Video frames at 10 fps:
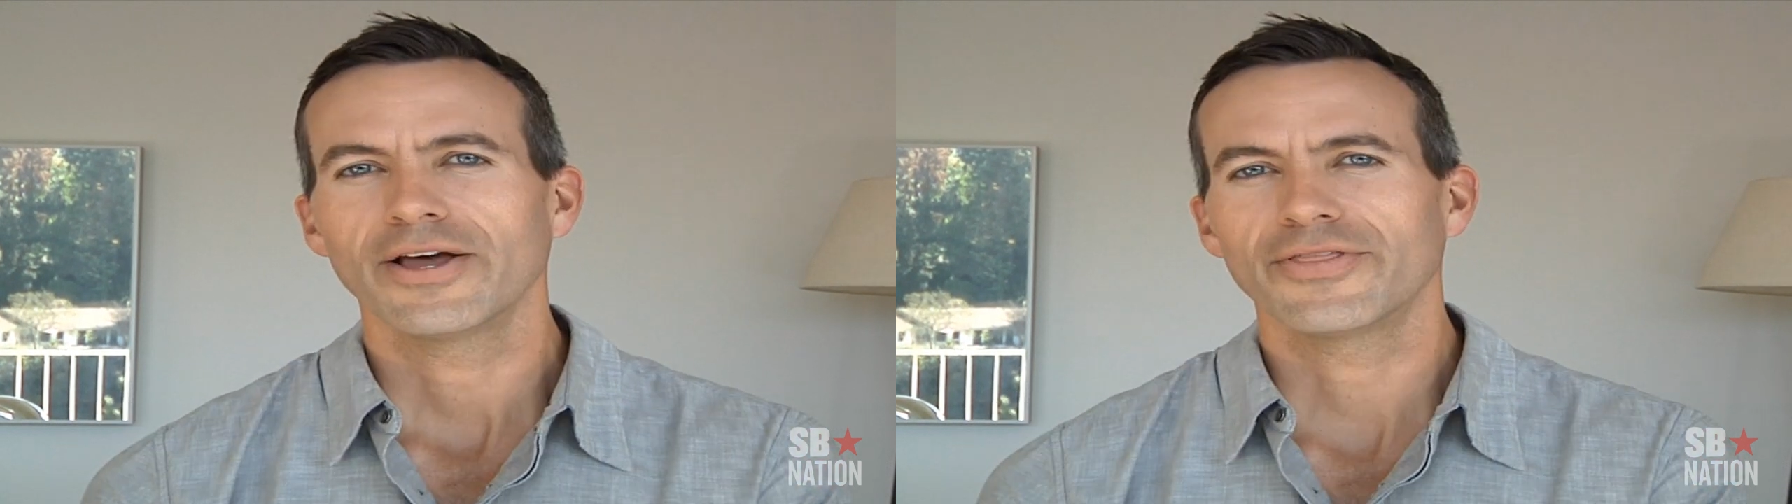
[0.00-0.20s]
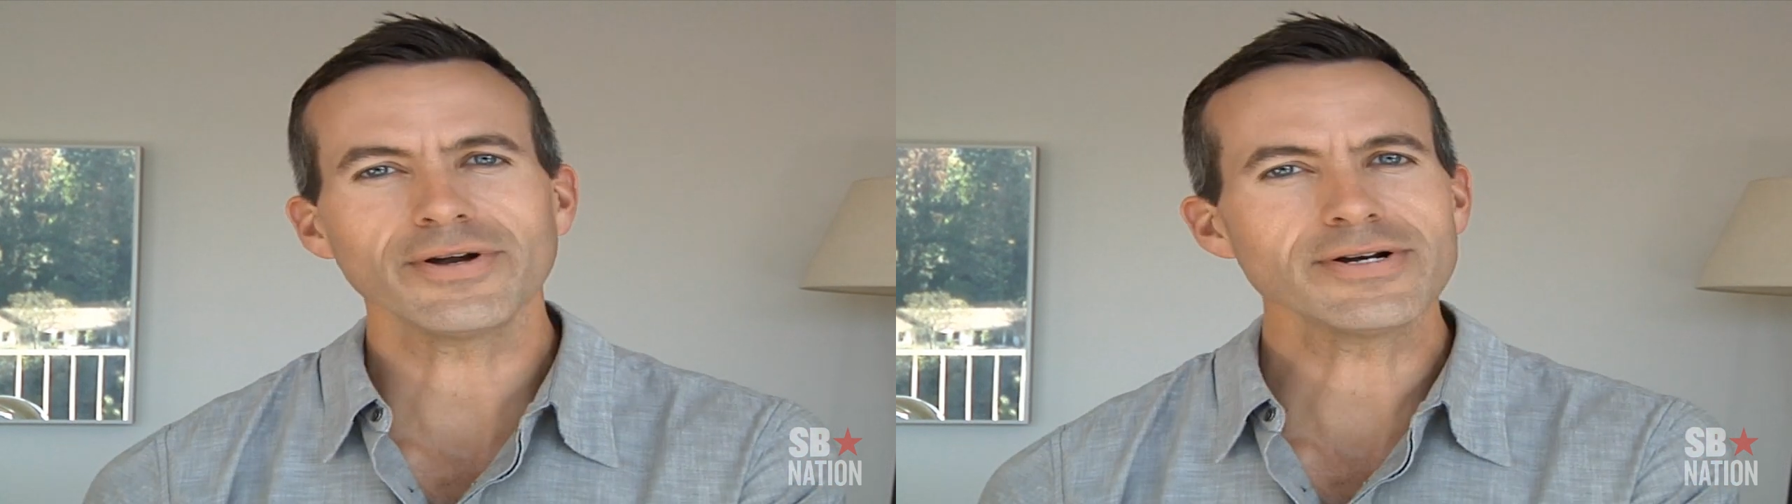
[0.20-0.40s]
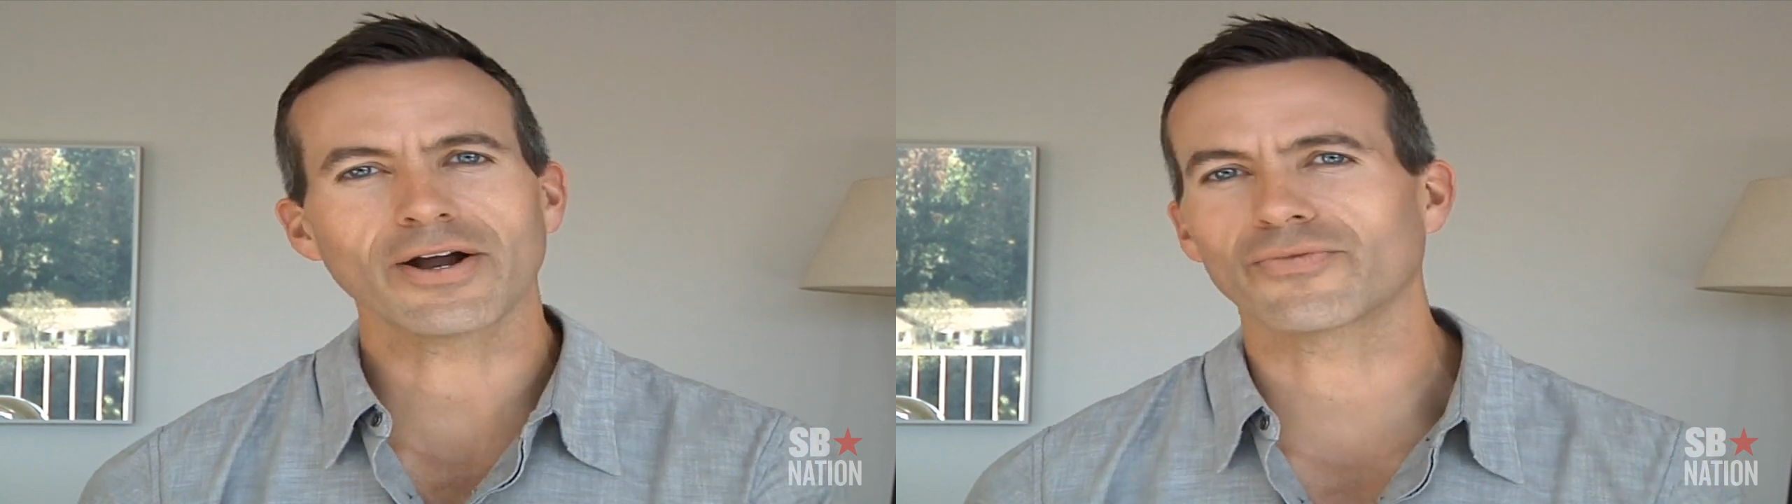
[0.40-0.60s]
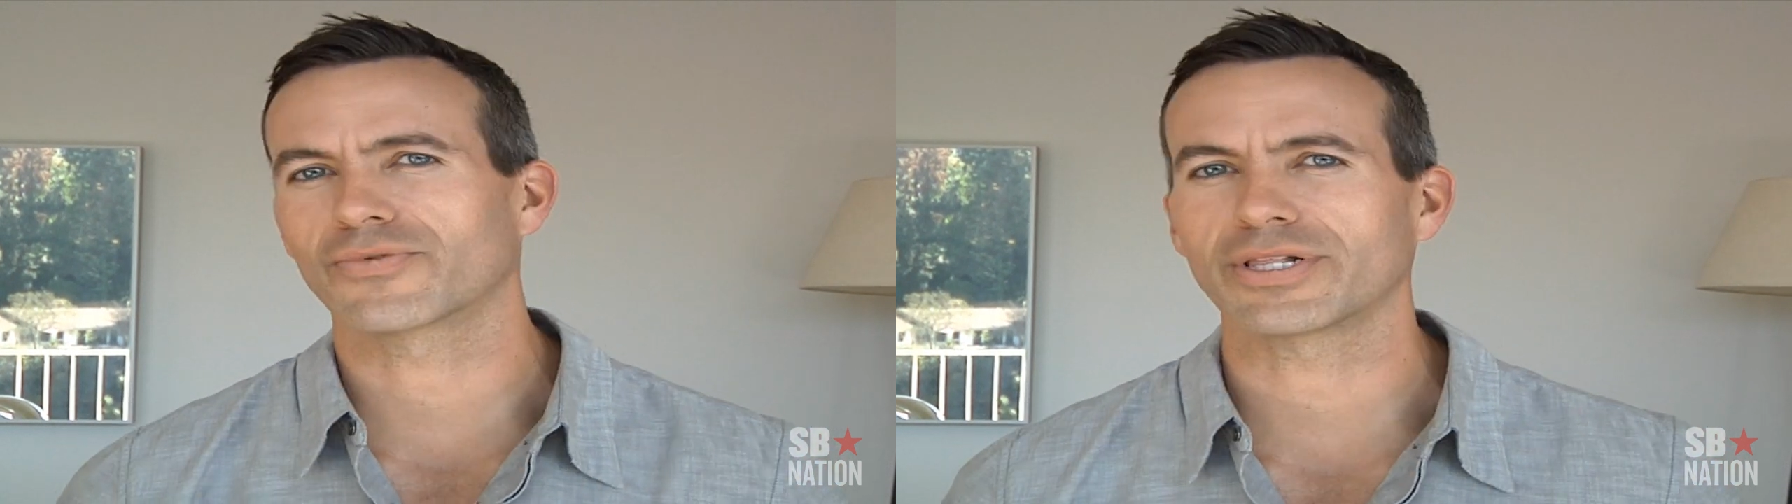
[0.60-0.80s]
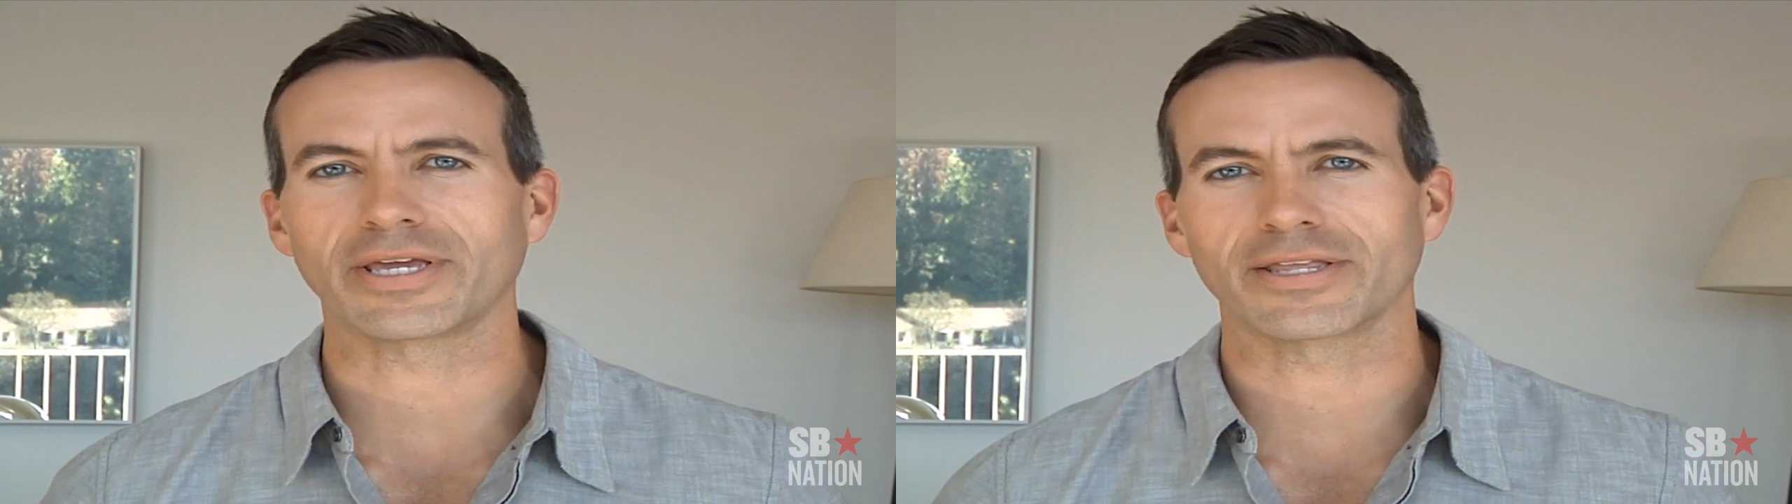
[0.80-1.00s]
They're not
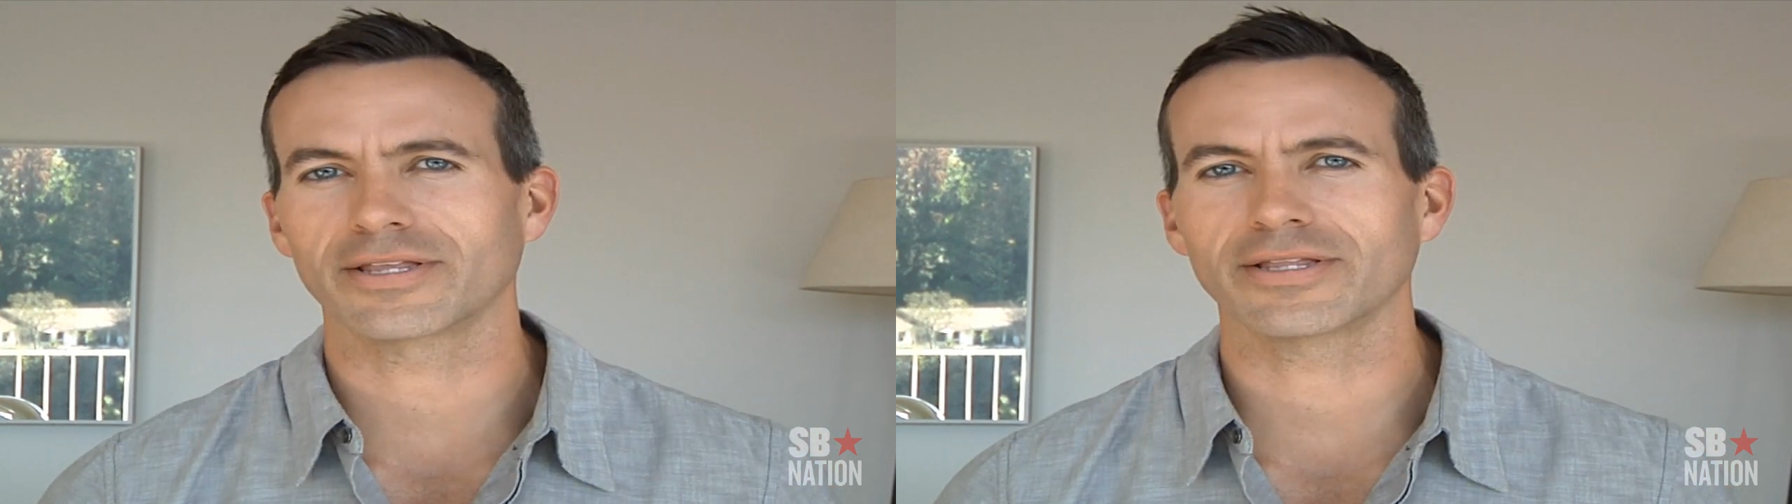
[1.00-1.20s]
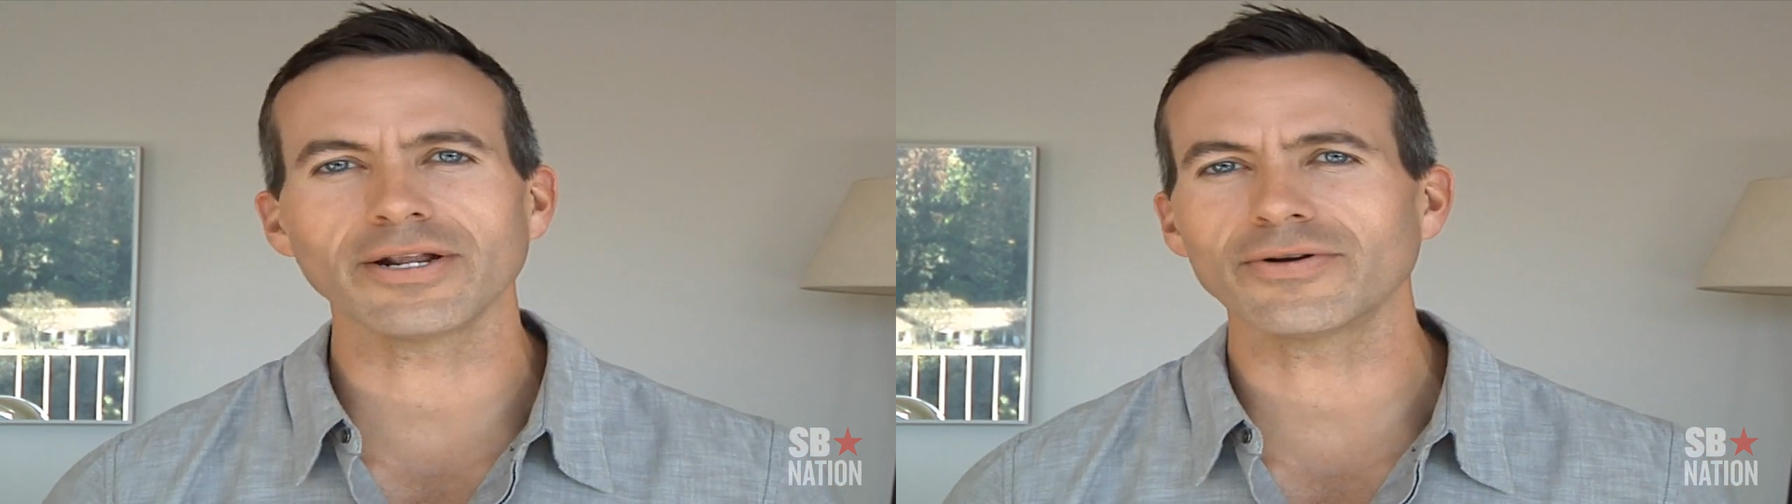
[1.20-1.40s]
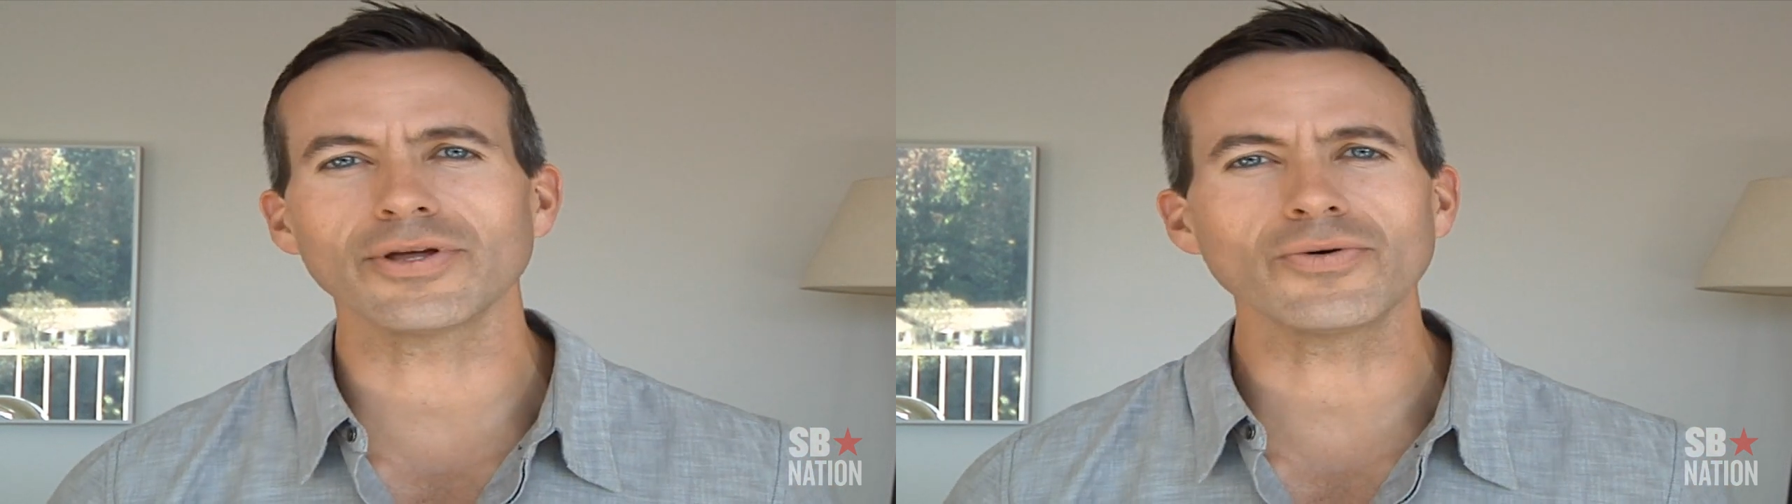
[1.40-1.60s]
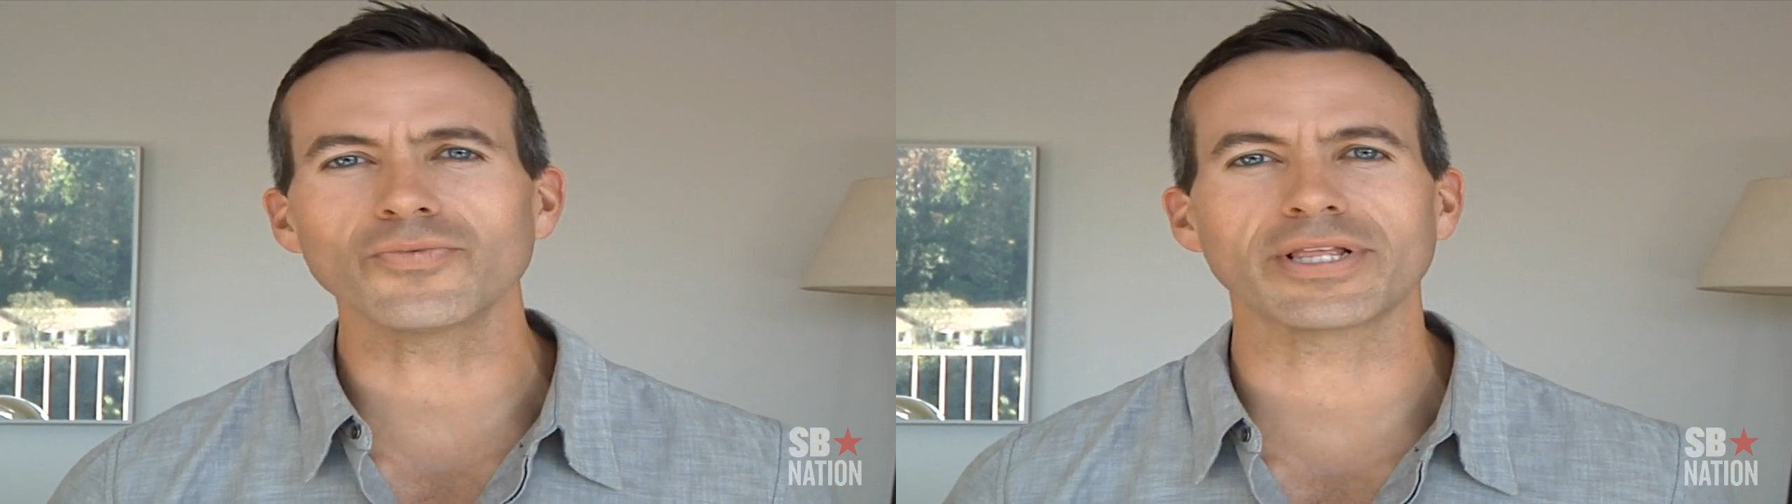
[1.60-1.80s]
really, they don't,